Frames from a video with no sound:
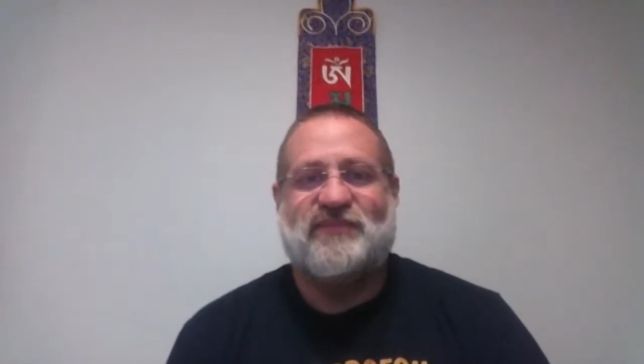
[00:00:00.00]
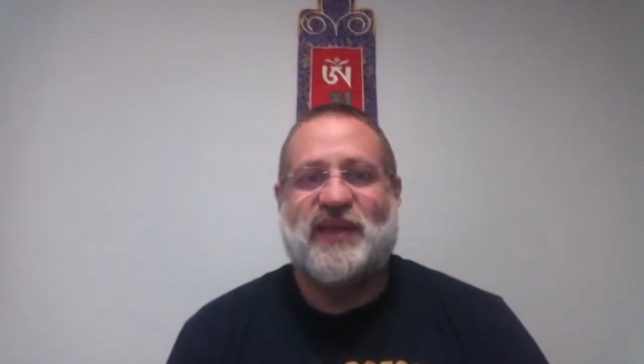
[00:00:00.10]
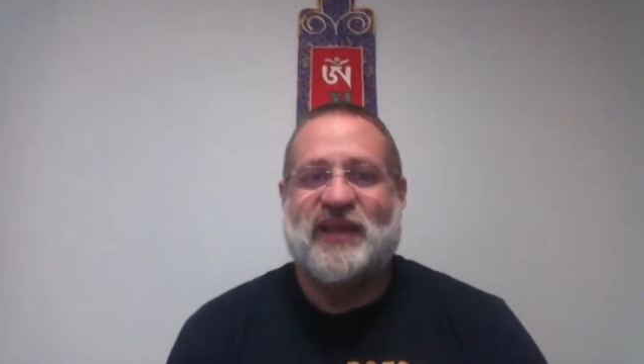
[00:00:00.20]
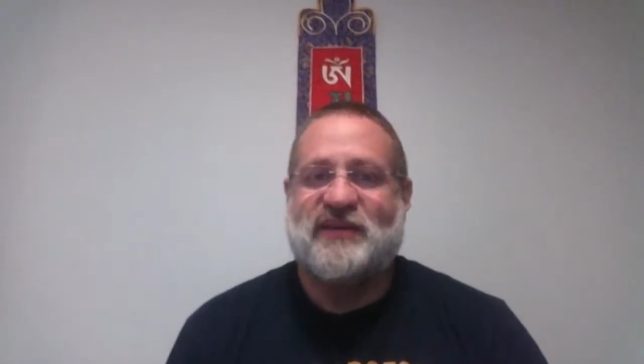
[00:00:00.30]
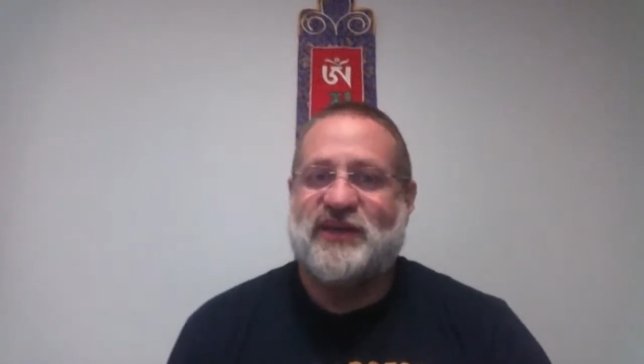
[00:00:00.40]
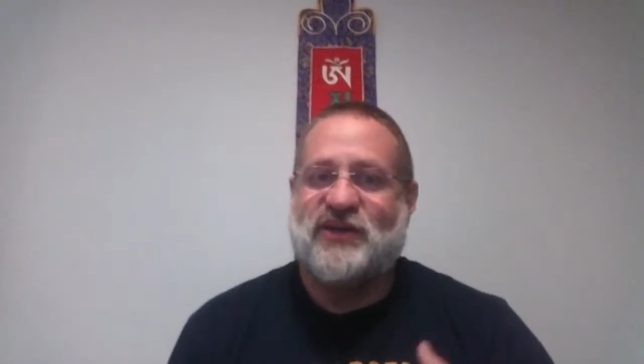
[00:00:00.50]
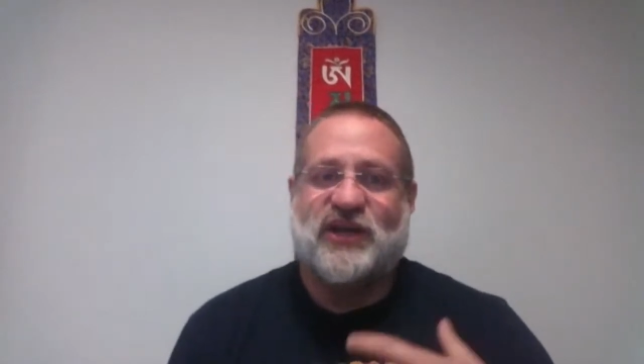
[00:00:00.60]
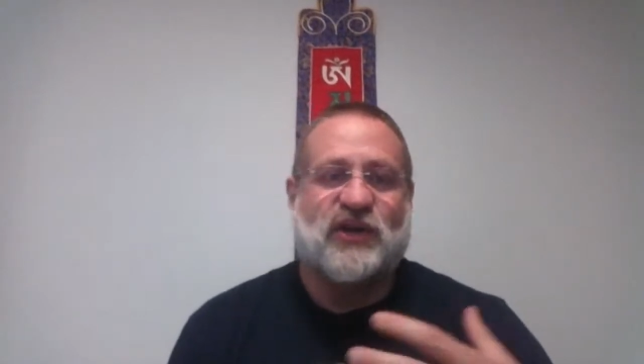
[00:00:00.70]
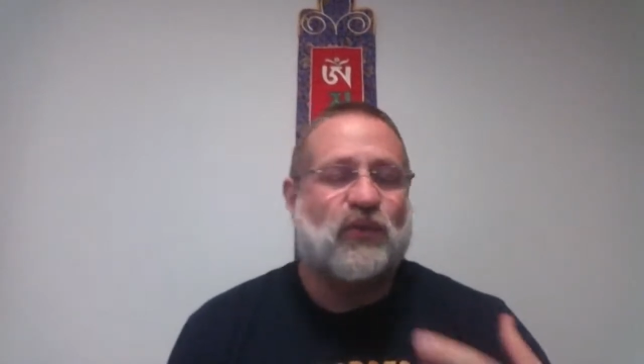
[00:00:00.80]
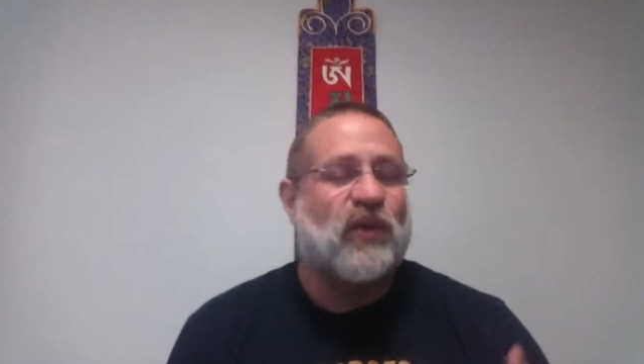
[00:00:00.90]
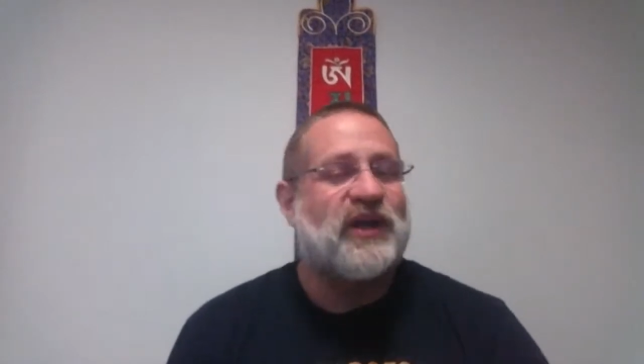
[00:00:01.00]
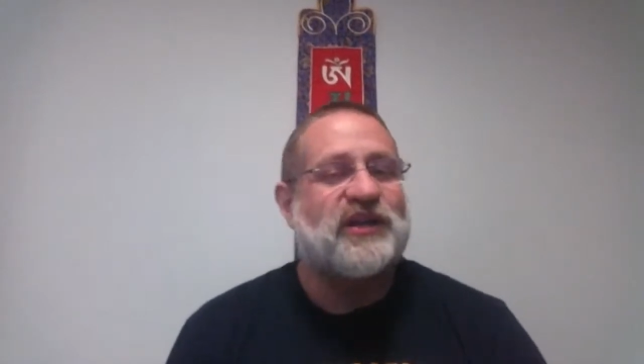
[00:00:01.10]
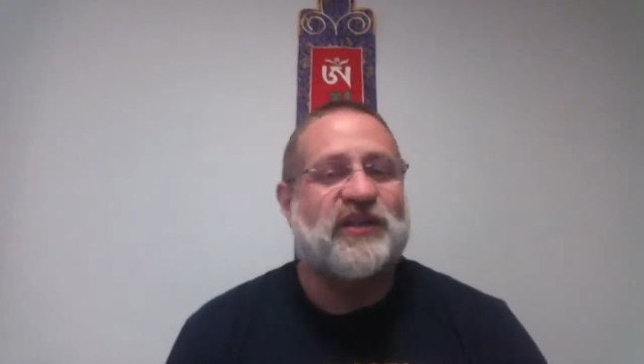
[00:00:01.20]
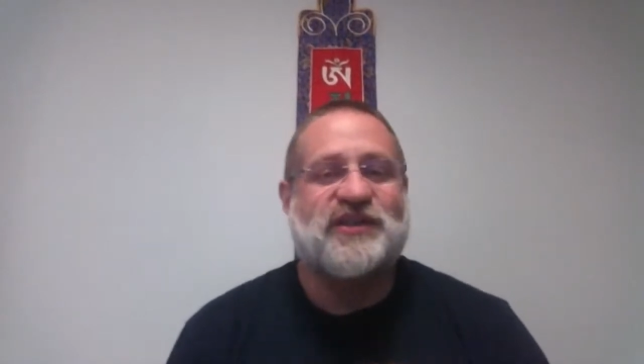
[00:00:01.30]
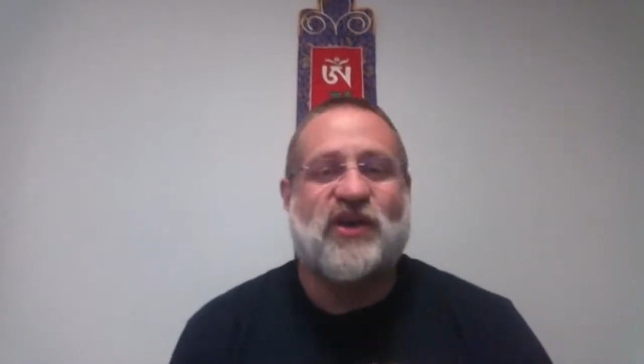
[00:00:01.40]
And you're gonna run
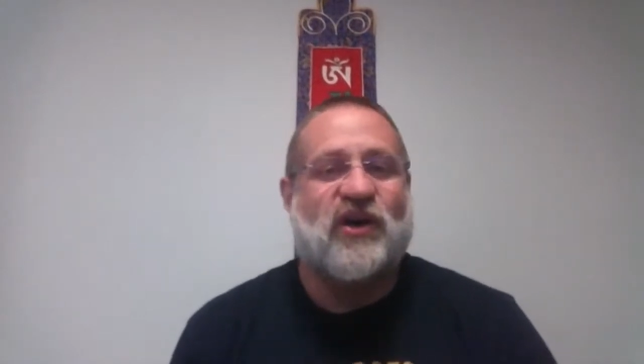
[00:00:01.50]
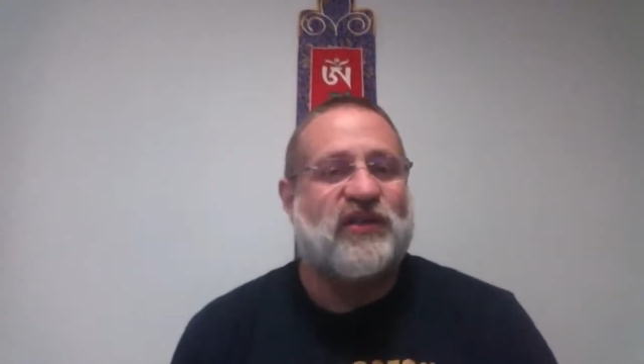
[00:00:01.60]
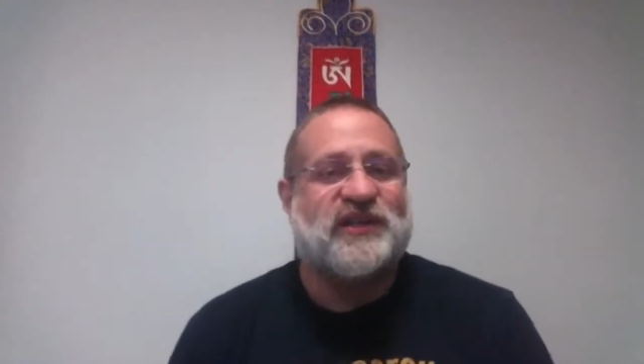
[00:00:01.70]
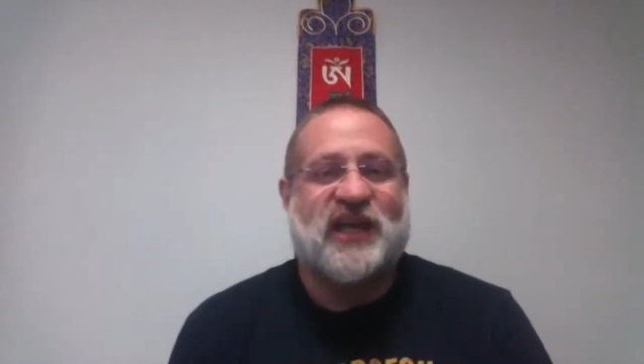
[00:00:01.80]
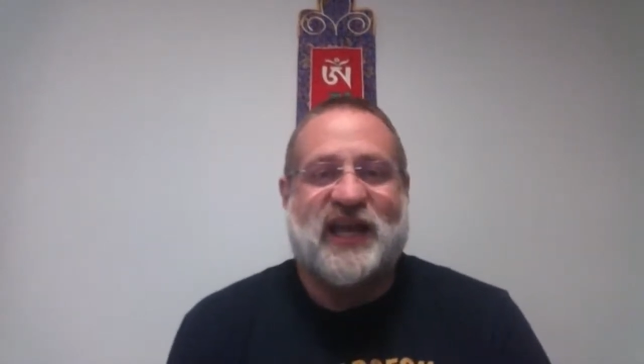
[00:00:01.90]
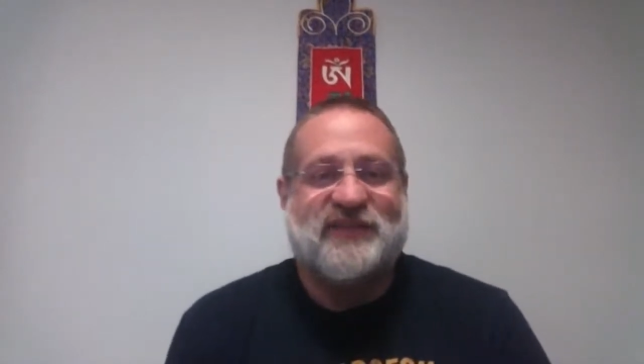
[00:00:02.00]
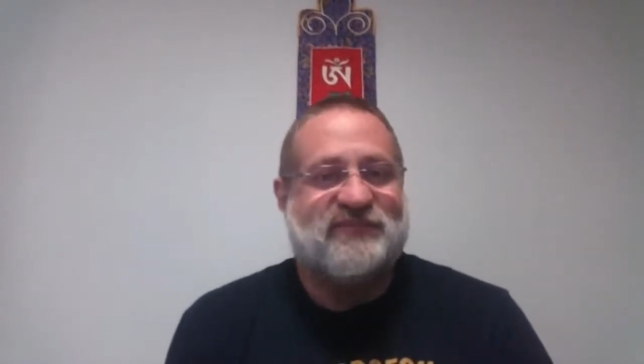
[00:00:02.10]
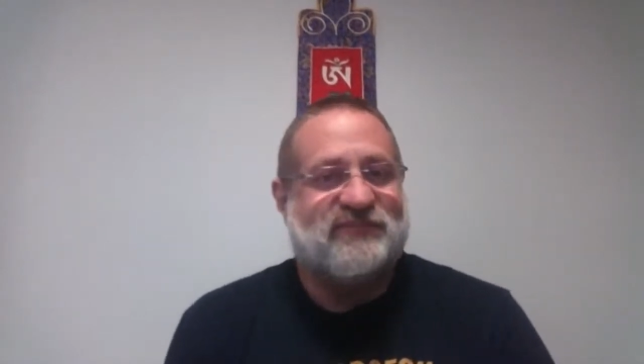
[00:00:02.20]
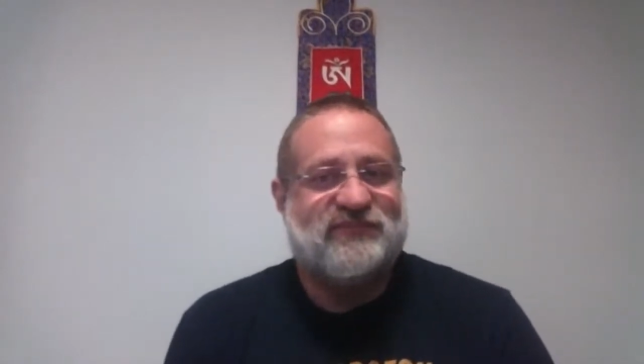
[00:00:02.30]
into this all the time.